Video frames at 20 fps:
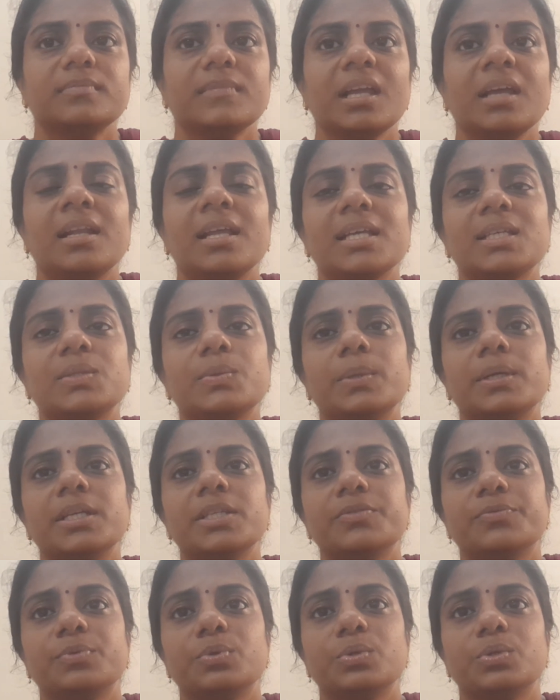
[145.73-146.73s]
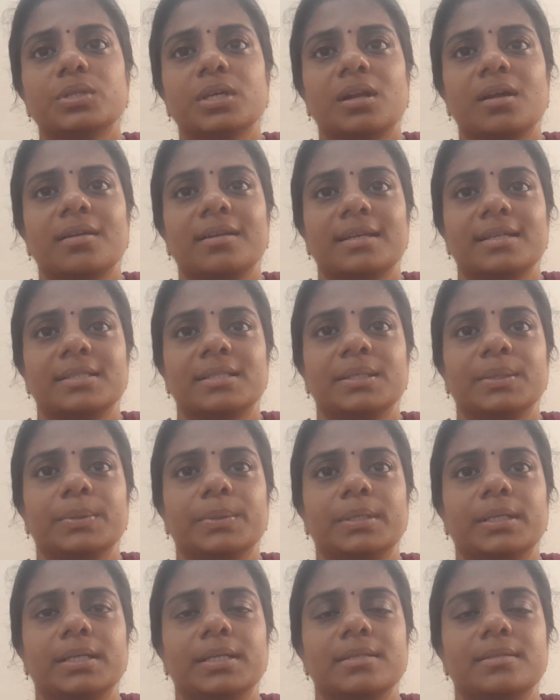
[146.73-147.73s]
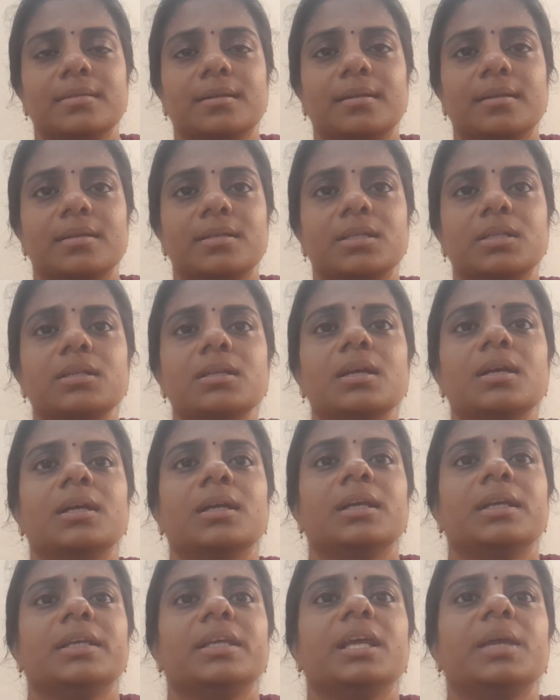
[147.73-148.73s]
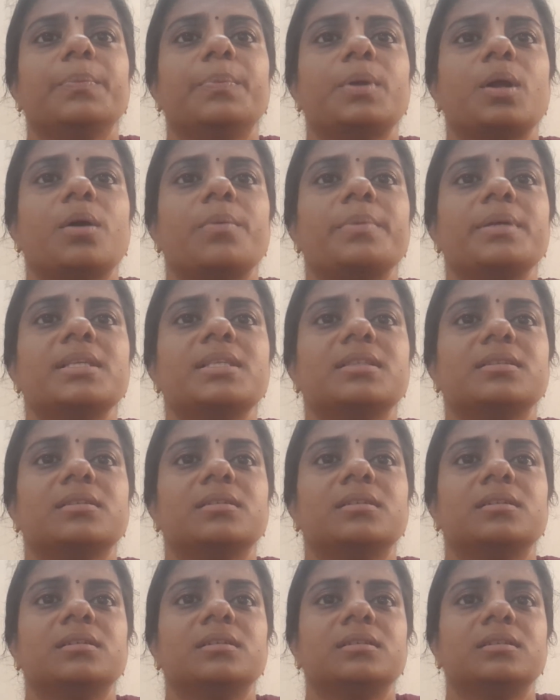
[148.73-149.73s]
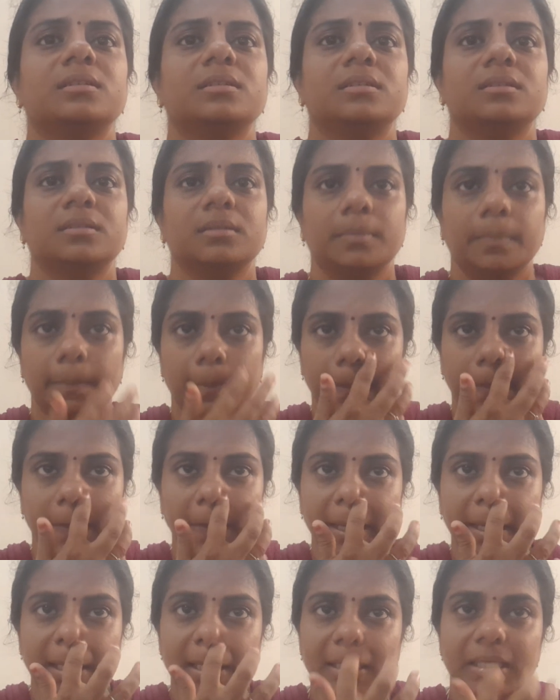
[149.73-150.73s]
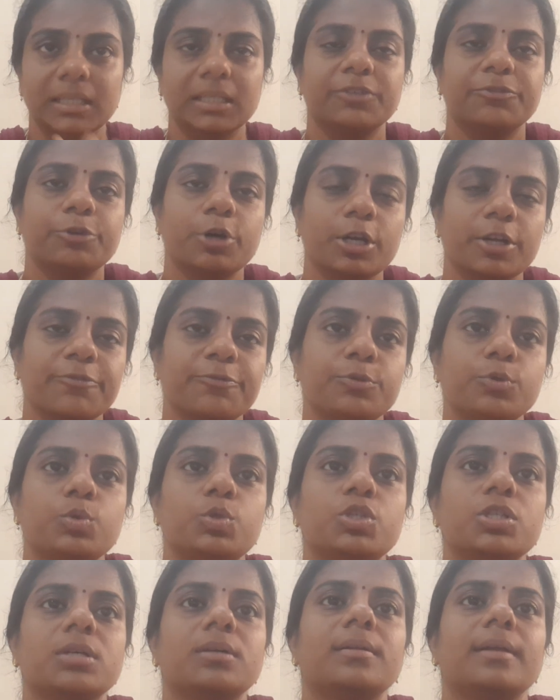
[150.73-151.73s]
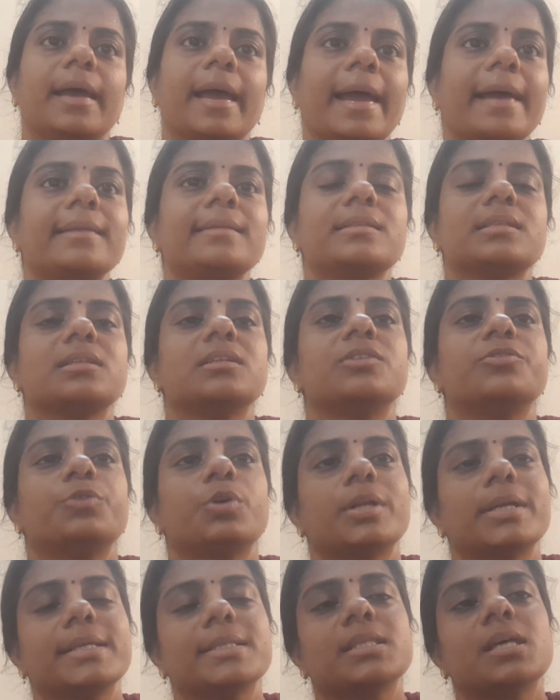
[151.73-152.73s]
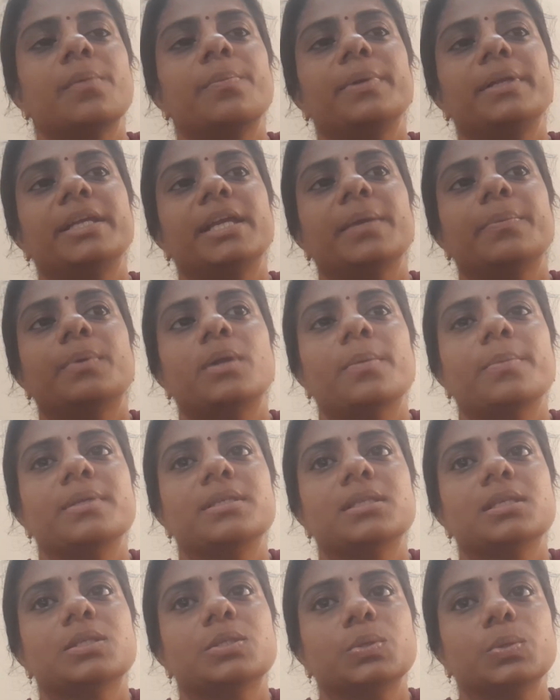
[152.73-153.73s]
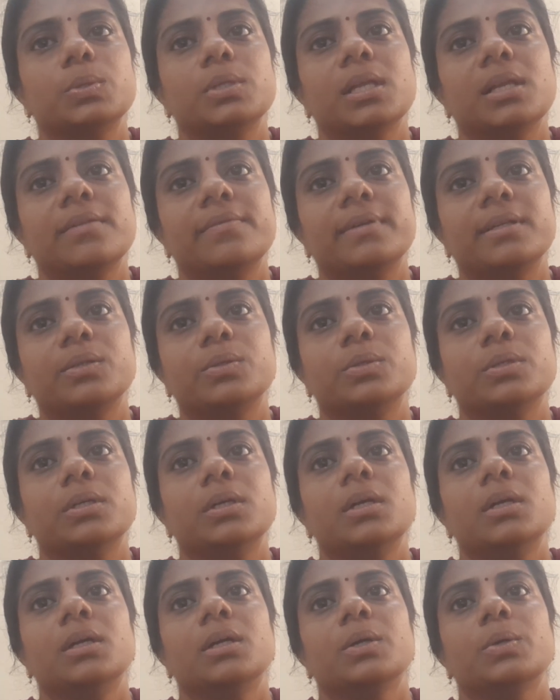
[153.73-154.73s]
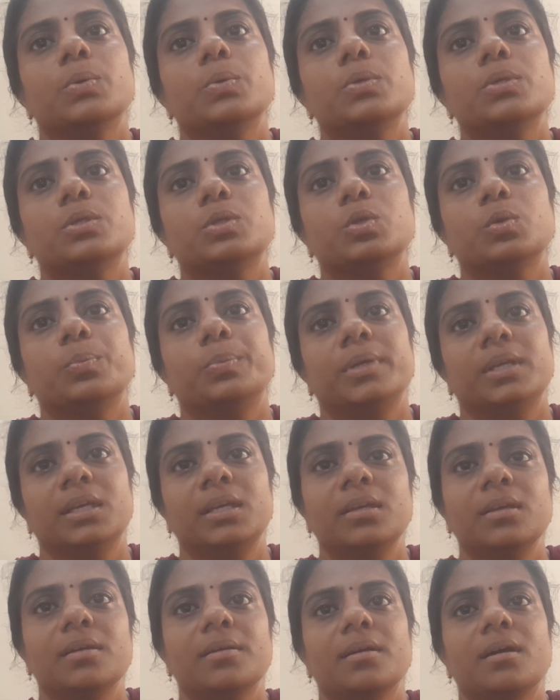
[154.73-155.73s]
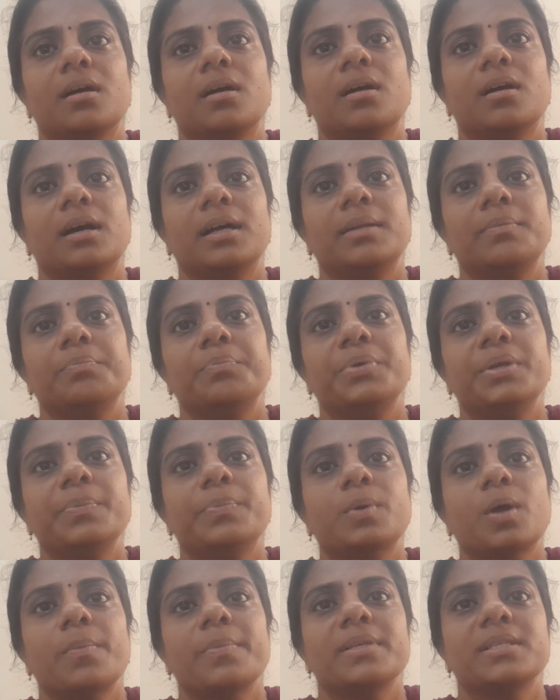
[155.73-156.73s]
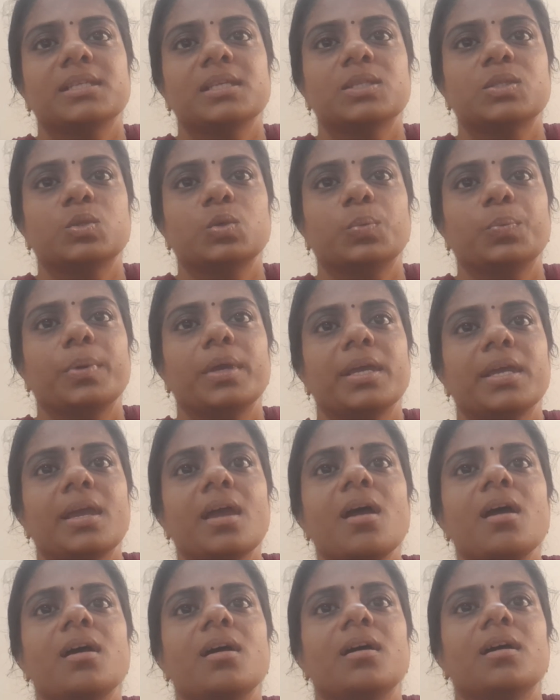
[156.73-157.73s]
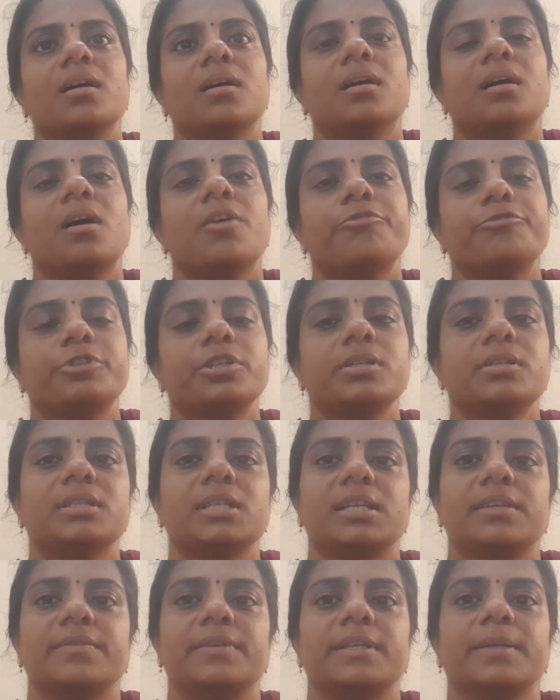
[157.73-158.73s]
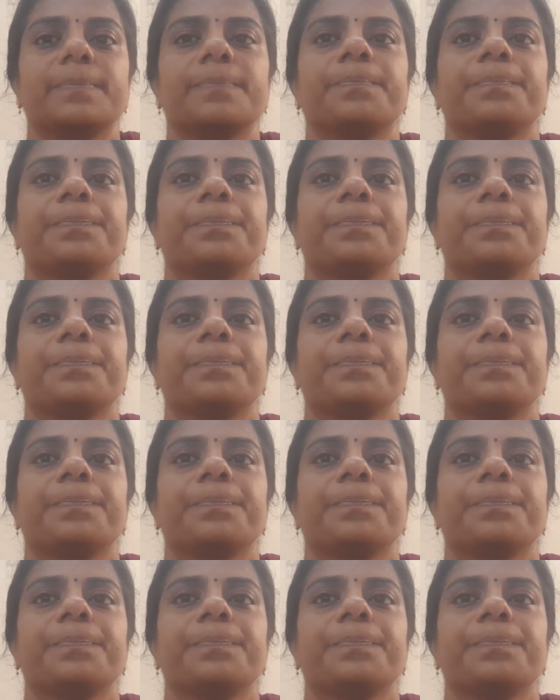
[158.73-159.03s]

Next one is future or executory consideration. A promise made for a future act. For example, A promises to deliver goods to B and B promises to pay after delivering.